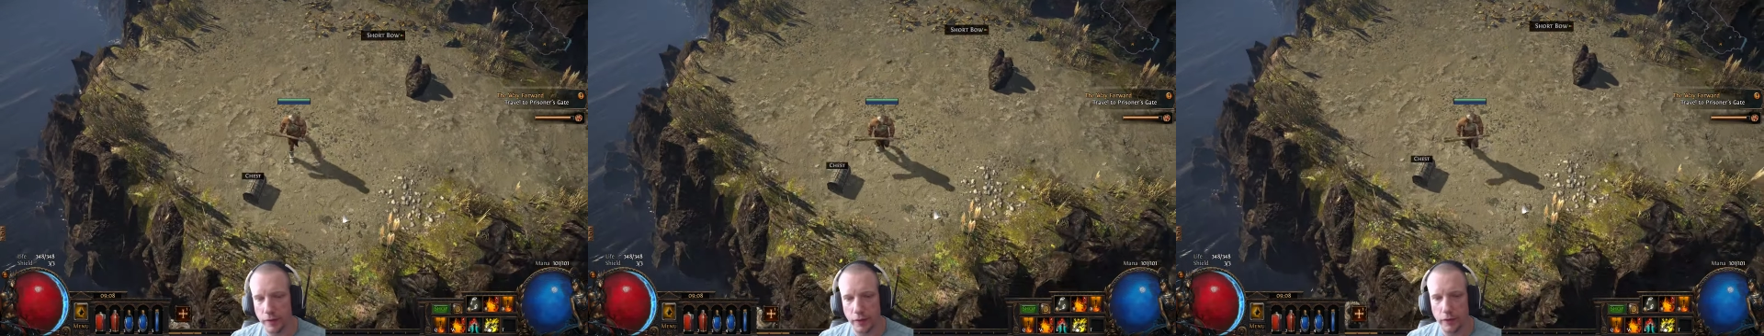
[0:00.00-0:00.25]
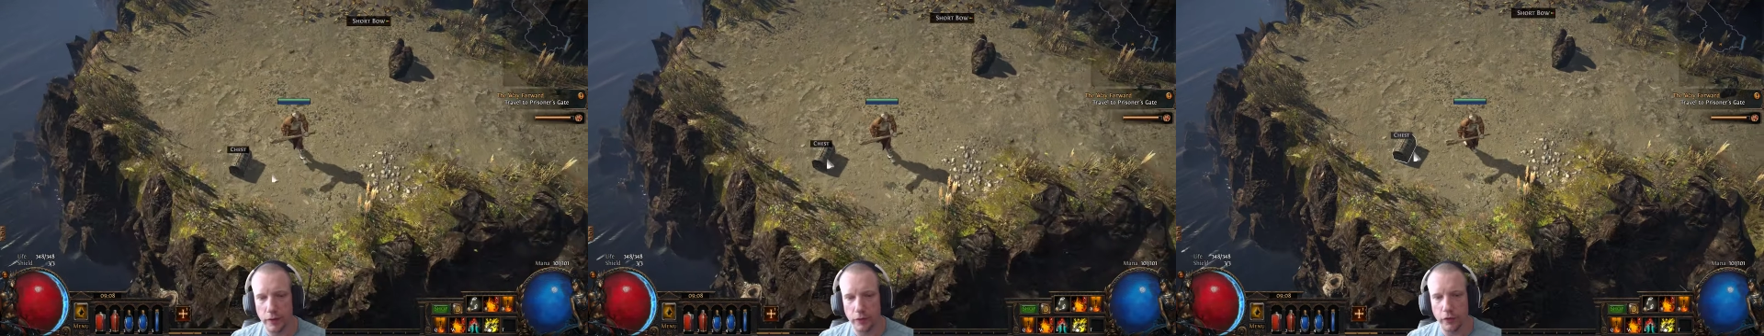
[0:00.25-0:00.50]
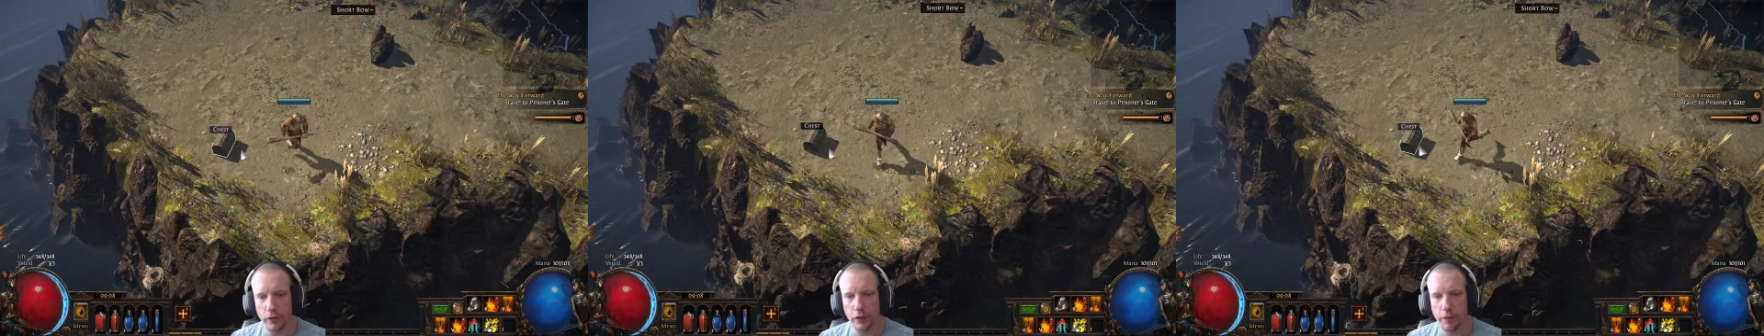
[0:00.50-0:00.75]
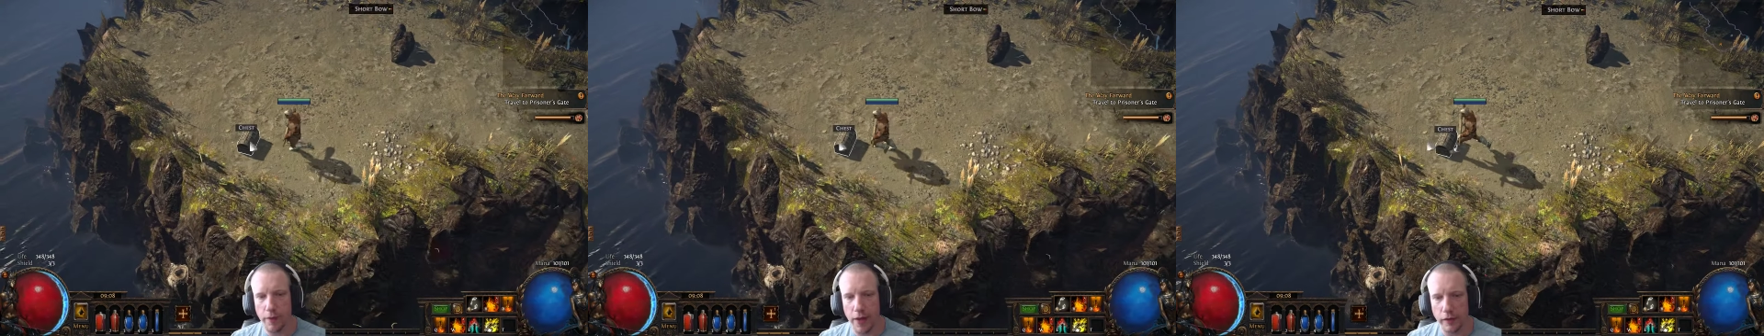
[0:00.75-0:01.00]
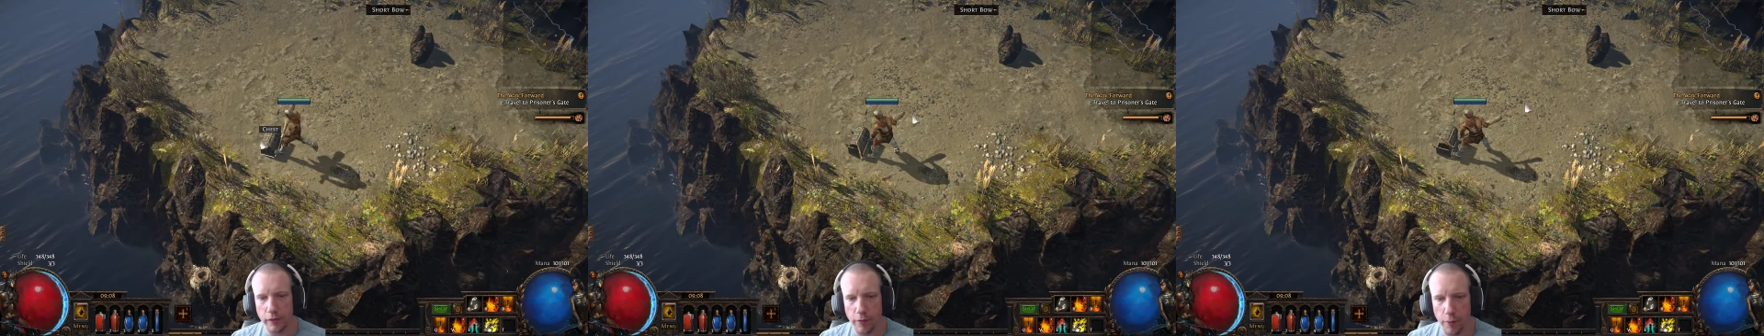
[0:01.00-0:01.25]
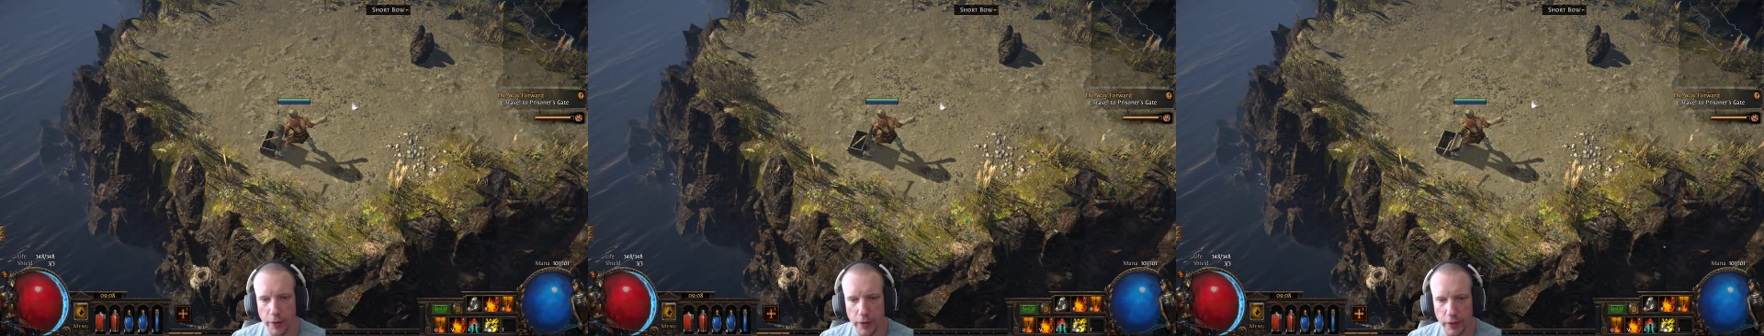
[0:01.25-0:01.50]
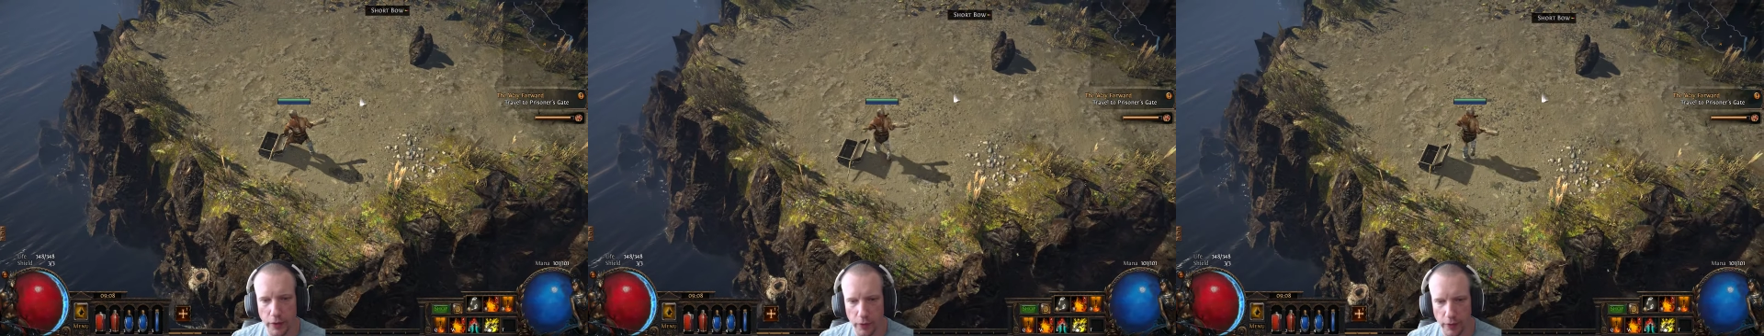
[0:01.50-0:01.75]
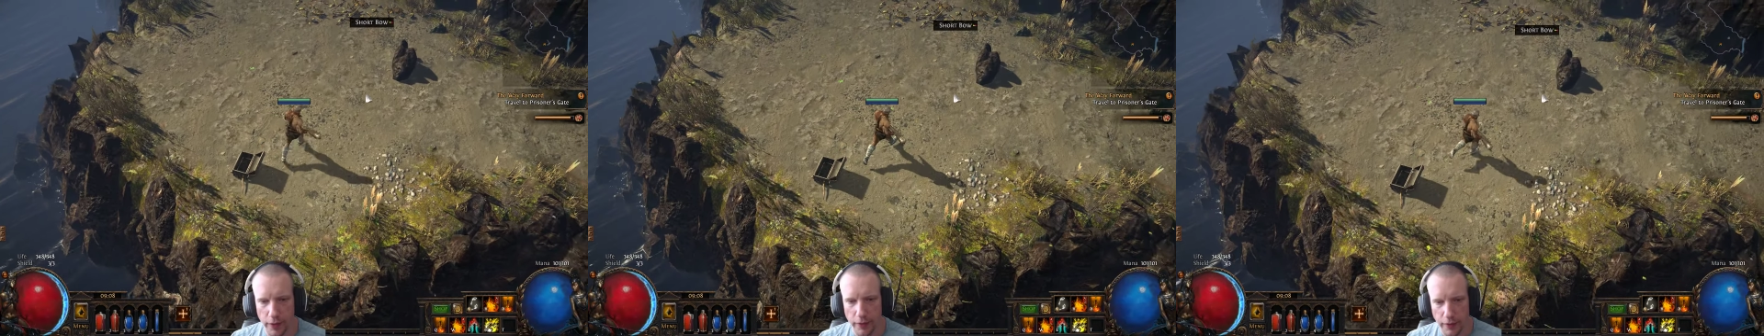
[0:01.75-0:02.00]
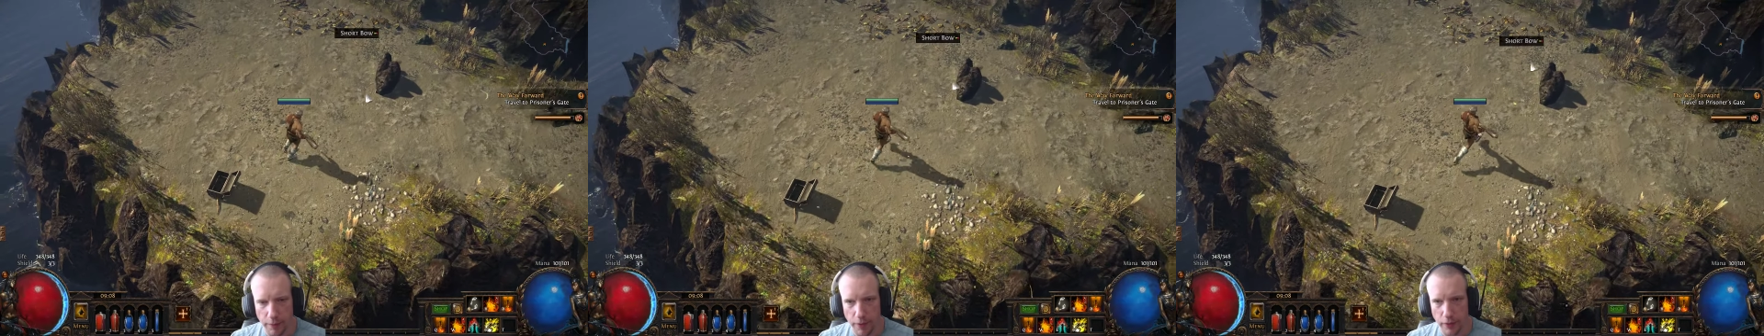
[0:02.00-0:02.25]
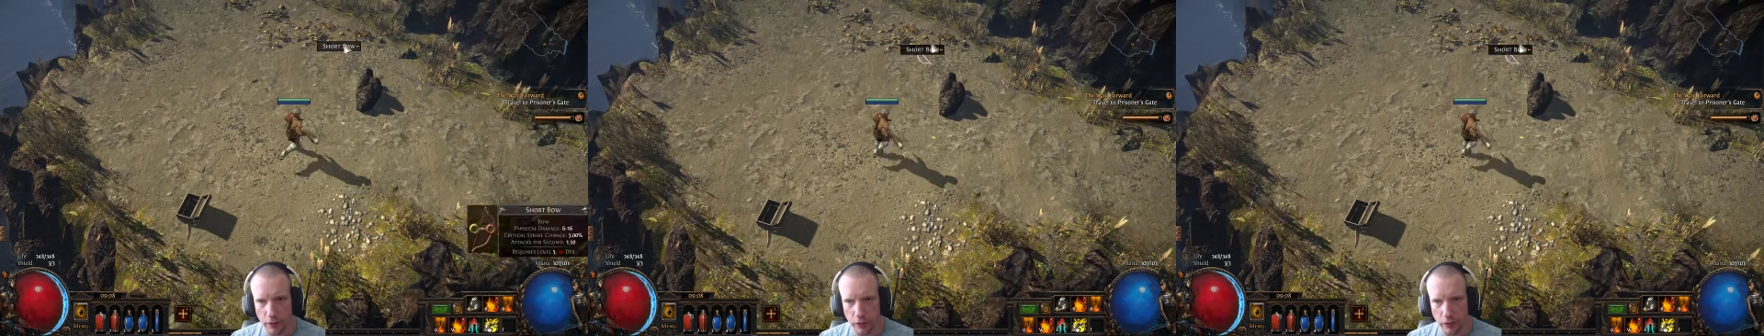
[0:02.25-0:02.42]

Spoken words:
There's a certain passive ability you can get that makes